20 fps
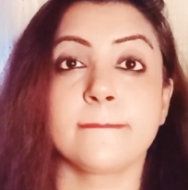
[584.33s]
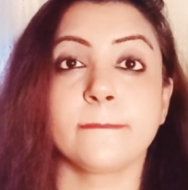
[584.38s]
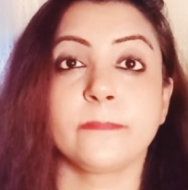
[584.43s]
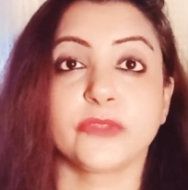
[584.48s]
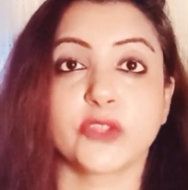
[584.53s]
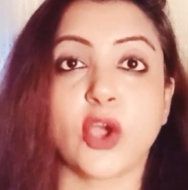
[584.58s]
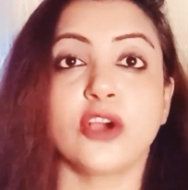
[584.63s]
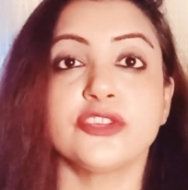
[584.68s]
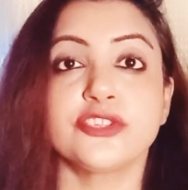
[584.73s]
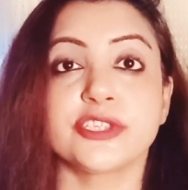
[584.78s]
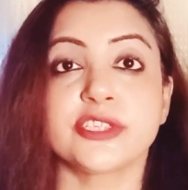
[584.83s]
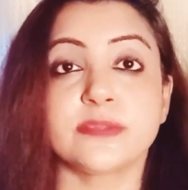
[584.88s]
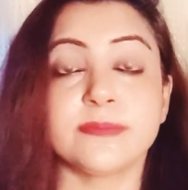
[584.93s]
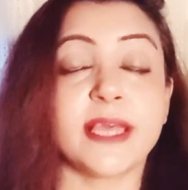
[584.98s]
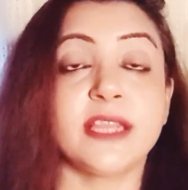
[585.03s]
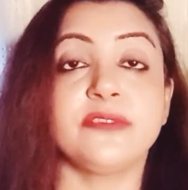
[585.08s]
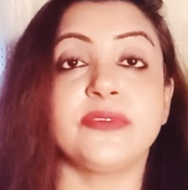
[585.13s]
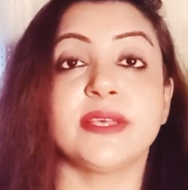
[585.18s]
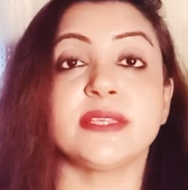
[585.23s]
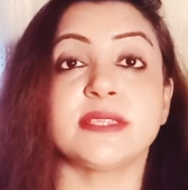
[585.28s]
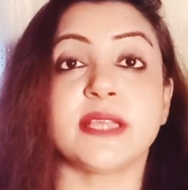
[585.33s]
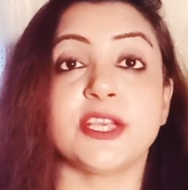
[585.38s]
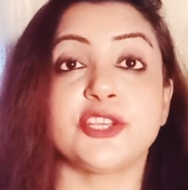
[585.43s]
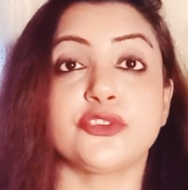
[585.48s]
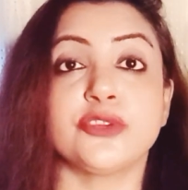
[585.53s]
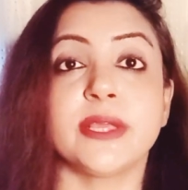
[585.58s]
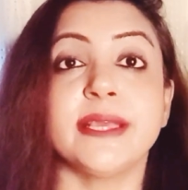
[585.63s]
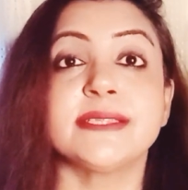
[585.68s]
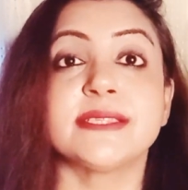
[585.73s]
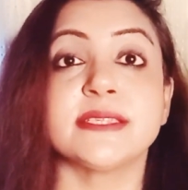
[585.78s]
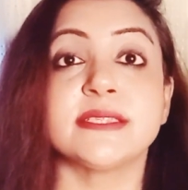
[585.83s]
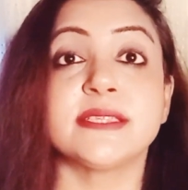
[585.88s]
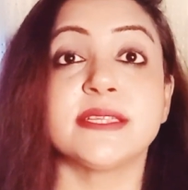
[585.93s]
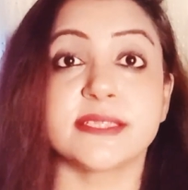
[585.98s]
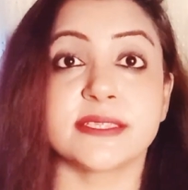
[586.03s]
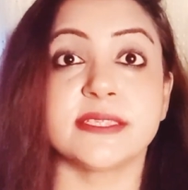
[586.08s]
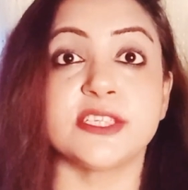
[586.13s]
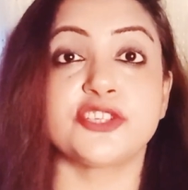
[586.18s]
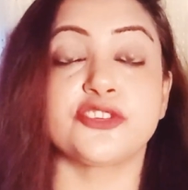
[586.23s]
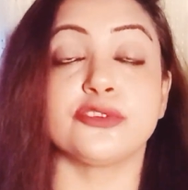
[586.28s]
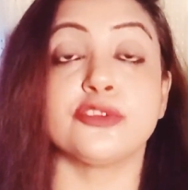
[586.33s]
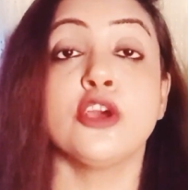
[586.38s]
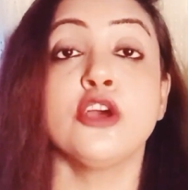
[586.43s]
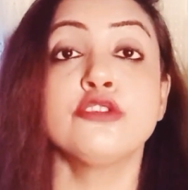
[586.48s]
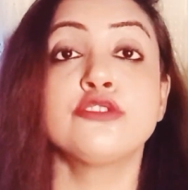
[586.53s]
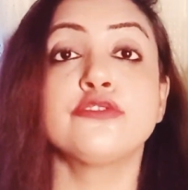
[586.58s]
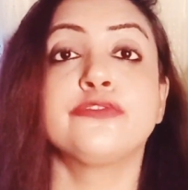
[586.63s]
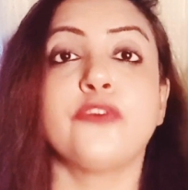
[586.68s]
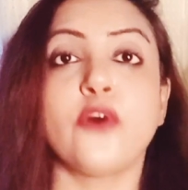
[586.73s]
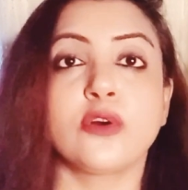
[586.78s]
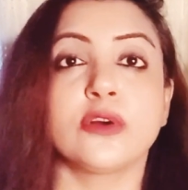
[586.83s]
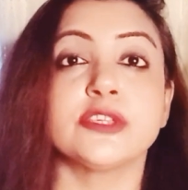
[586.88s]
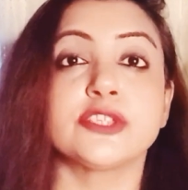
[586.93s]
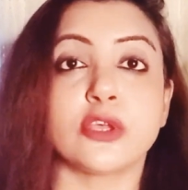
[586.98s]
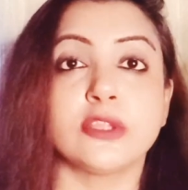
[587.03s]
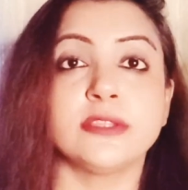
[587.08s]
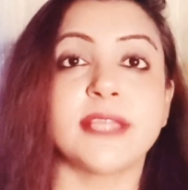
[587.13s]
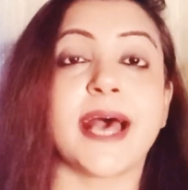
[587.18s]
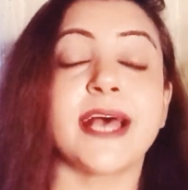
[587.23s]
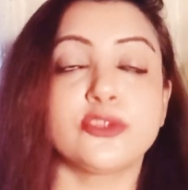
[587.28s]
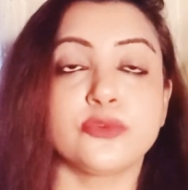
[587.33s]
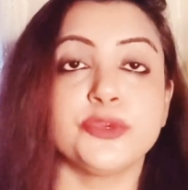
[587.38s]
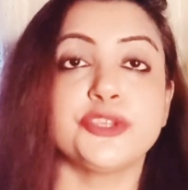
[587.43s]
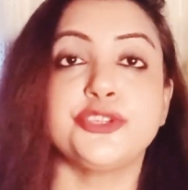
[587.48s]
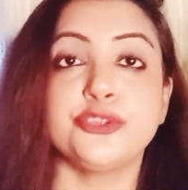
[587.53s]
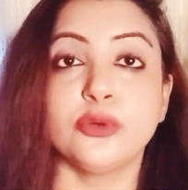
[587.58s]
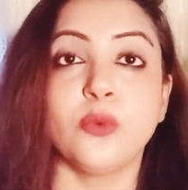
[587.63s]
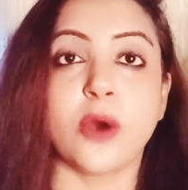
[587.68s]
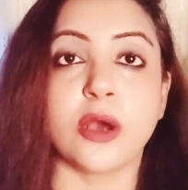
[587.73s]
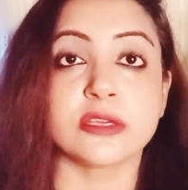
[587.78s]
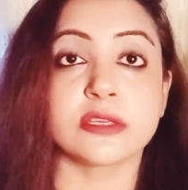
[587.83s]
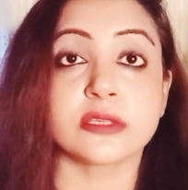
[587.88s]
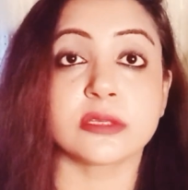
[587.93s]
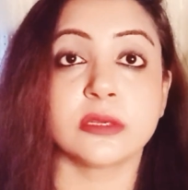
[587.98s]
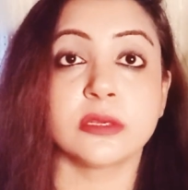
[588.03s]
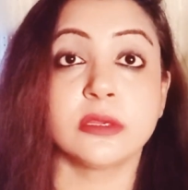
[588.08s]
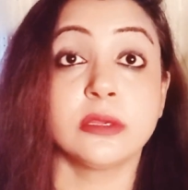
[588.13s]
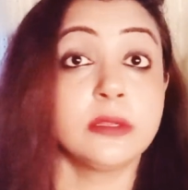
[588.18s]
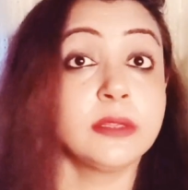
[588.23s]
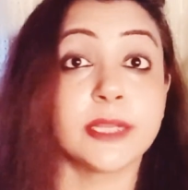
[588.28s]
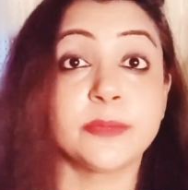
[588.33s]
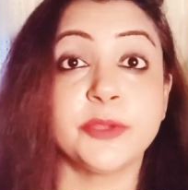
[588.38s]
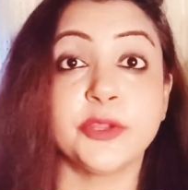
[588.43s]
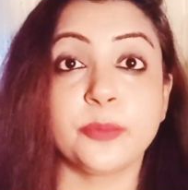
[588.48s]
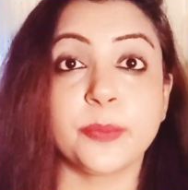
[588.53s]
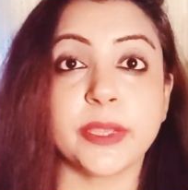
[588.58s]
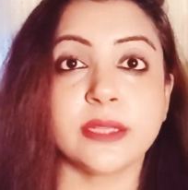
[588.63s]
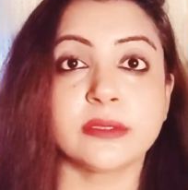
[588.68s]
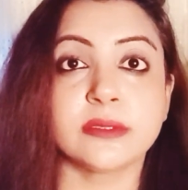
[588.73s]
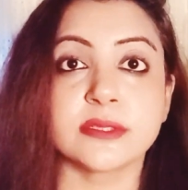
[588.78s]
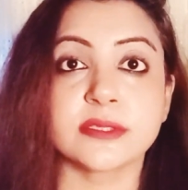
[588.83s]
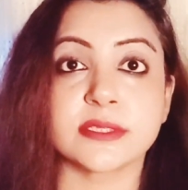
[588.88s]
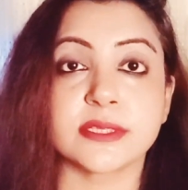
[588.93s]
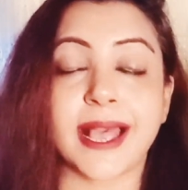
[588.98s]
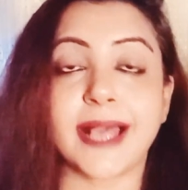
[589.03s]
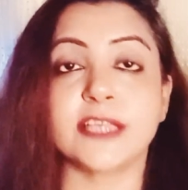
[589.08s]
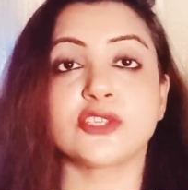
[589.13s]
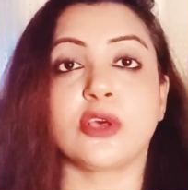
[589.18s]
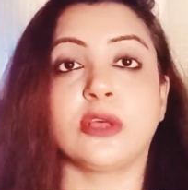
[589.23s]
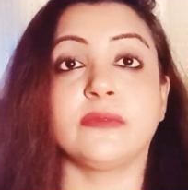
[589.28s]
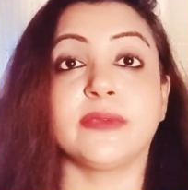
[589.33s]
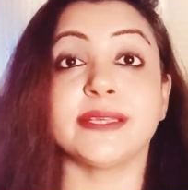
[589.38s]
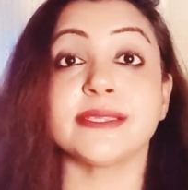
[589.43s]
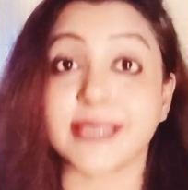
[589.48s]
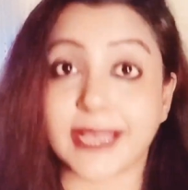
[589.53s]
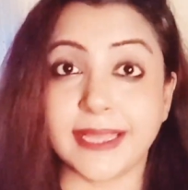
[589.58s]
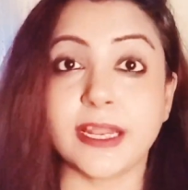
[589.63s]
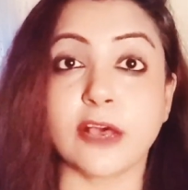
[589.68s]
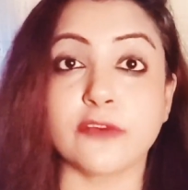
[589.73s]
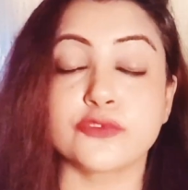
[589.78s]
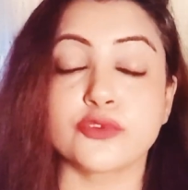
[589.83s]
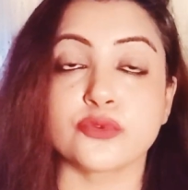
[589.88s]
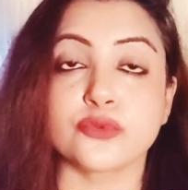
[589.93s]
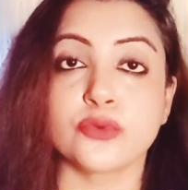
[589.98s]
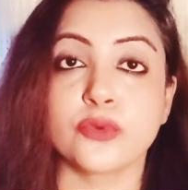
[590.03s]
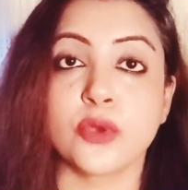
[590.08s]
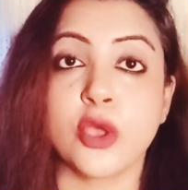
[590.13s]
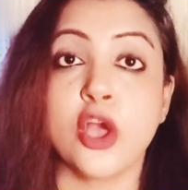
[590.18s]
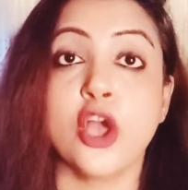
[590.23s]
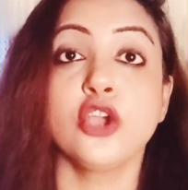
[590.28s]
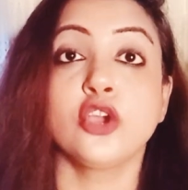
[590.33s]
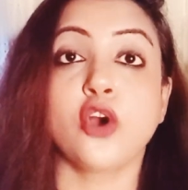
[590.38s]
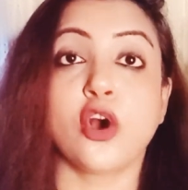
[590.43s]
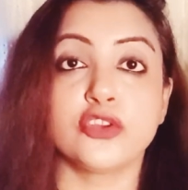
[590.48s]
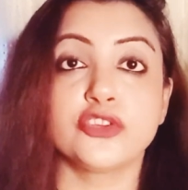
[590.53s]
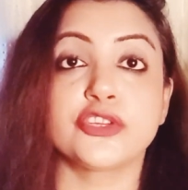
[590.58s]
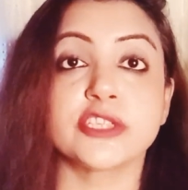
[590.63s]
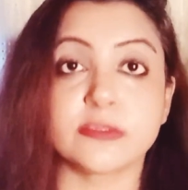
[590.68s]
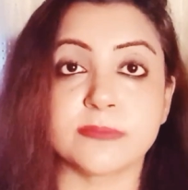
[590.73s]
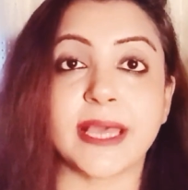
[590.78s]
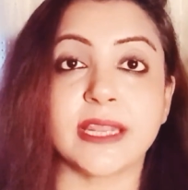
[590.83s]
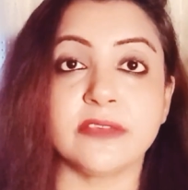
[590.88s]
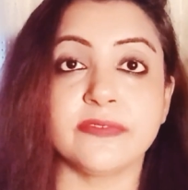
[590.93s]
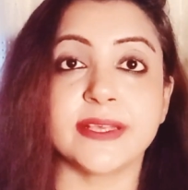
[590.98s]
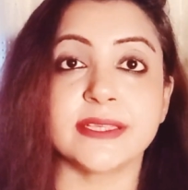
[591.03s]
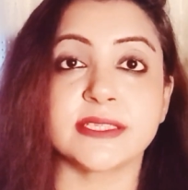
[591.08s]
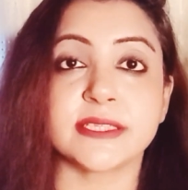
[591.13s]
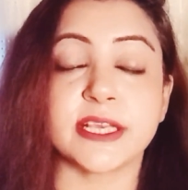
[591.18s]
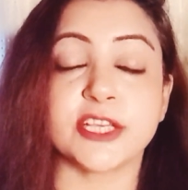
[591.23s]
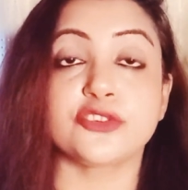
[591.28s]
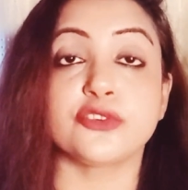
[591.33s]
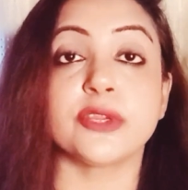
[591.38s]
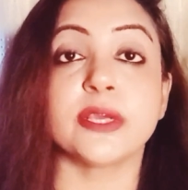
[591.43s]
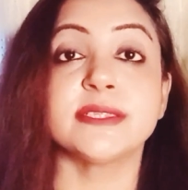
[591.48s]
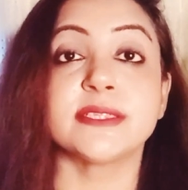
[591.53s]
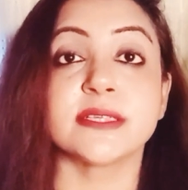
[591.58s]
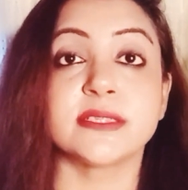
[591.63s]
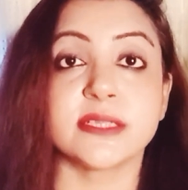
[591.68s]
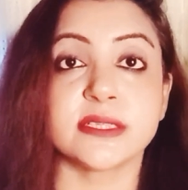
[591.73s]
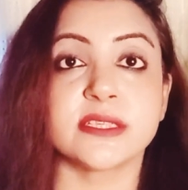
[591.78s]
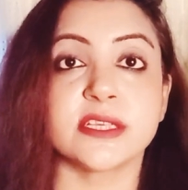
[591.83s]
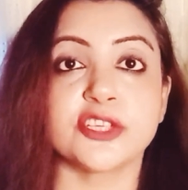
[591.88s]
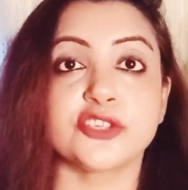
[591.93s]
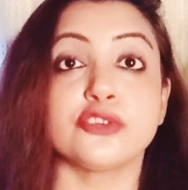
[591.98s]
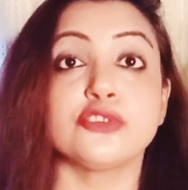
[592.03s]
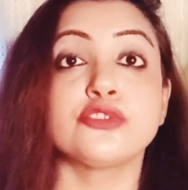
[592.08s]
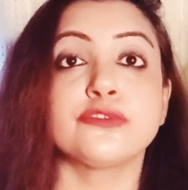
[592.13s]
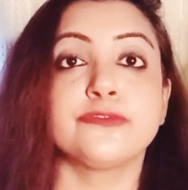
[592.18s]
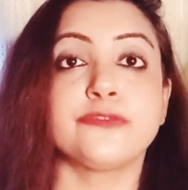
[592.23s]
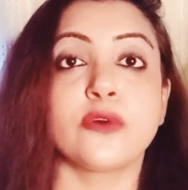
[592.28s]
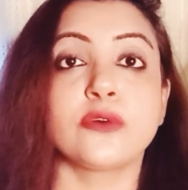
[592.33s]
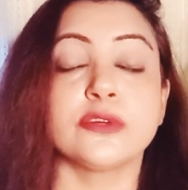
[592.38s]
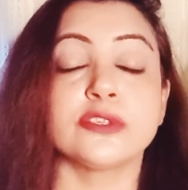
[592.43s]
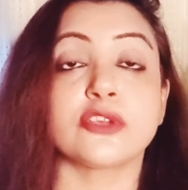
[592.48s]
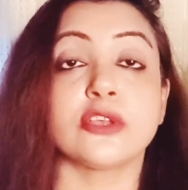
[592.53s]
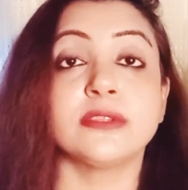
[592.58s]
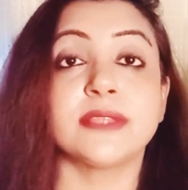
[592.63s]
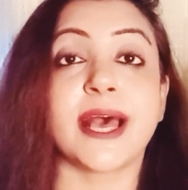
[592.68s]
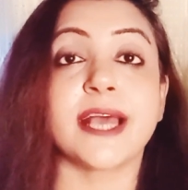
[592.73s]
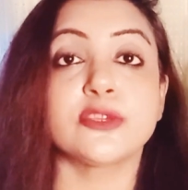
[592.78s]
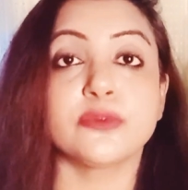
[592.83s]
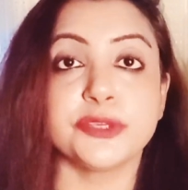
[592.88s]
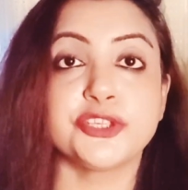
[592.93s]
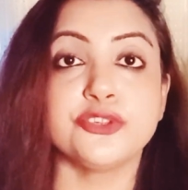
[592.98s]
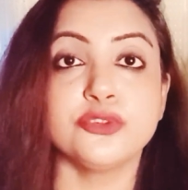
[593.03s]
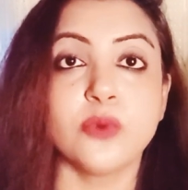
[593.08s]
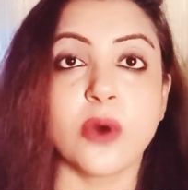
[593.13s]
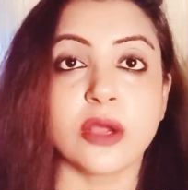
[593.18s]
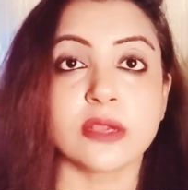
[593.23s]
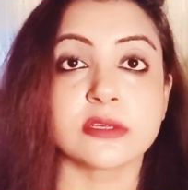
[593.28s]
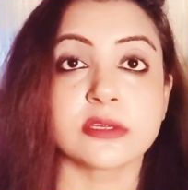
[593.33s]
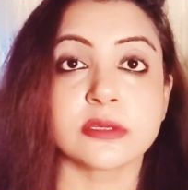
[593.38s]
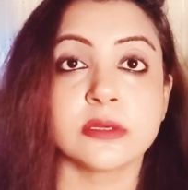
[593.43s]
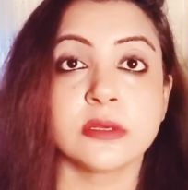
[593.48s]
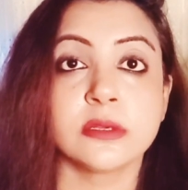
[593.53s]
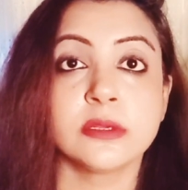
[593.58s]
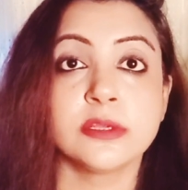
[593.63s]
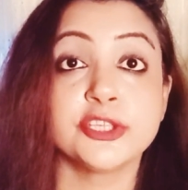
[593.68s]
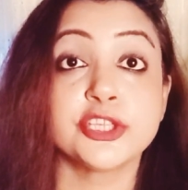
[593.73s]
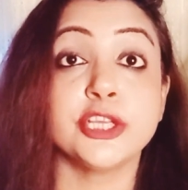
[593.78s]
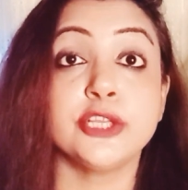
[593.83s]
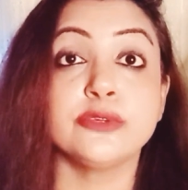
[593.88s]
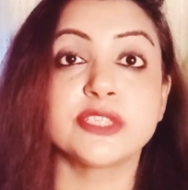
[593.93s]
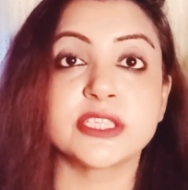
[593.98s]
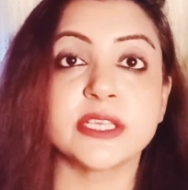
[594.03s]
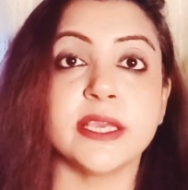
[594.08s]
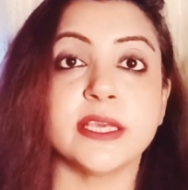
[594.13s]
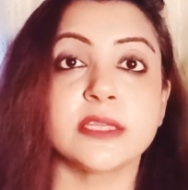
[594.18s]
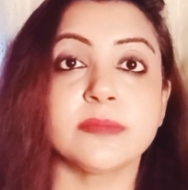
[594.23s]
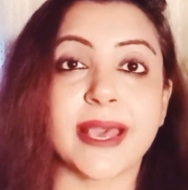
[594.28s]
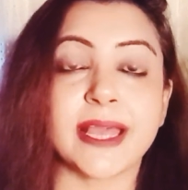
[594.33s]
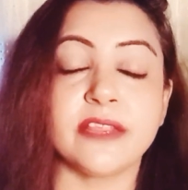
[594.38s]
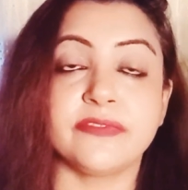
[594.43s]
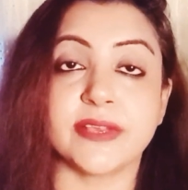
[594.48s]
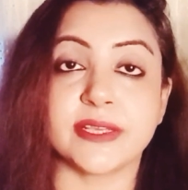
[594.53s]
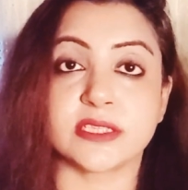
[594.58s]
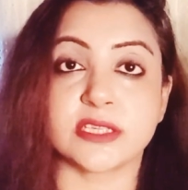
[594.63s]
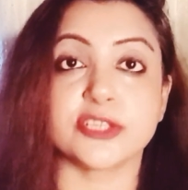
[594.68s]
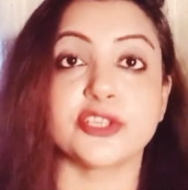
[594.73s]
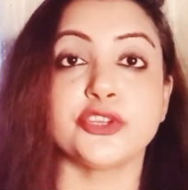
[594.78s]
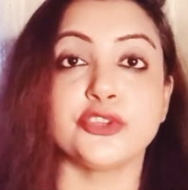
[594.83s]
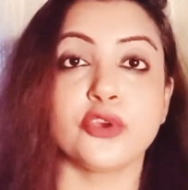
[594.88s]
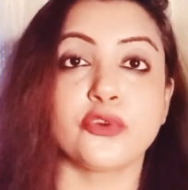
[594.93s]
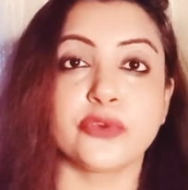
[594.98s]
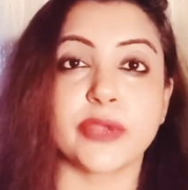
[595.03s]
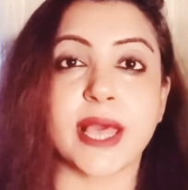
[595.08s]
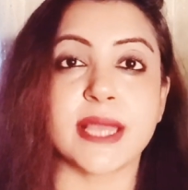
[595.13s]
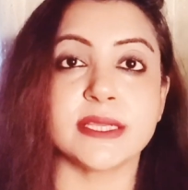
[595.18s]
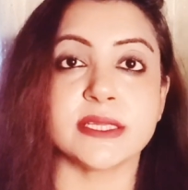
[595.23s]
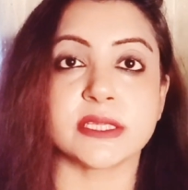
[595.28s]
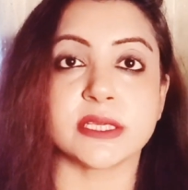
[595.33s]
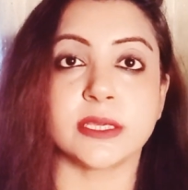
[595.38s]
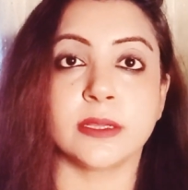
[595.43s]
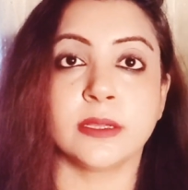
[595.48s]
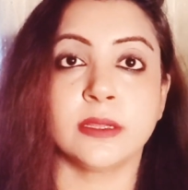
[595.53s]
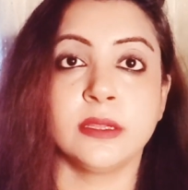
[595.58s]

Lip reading: Conscious manifestation is a decision to focus on that which you want. Let me repeat this. As always, I love to. Conscious manifestation is a decision to focus on that which you want till you see it manifested in your reality.